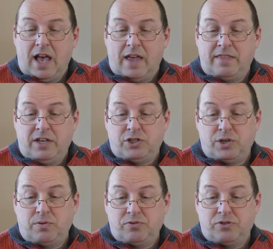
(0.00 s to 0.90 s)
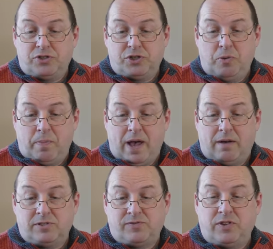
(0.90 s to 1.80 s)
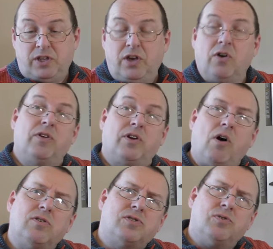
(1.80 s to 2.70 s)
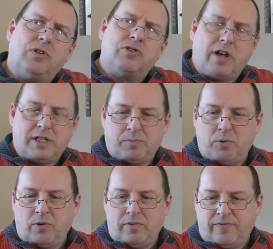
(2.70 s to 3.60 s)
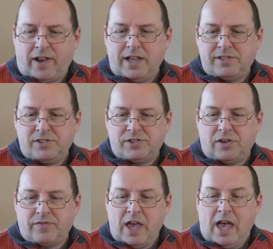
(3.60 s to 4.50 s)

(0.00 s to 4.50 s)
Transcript: and the £202 for the other costs, all the transport and flights and stuff,